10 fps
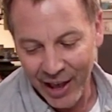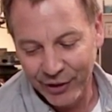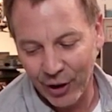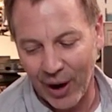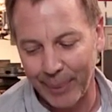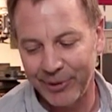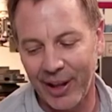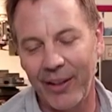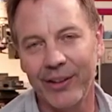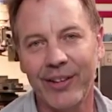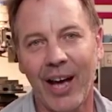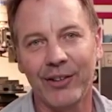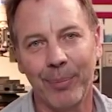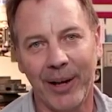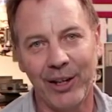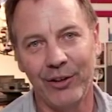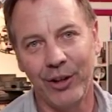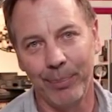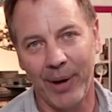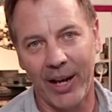So I'm sending this out to my
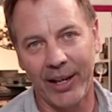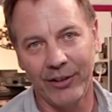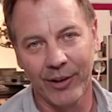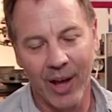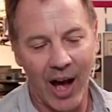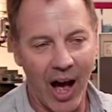YouTube buddies.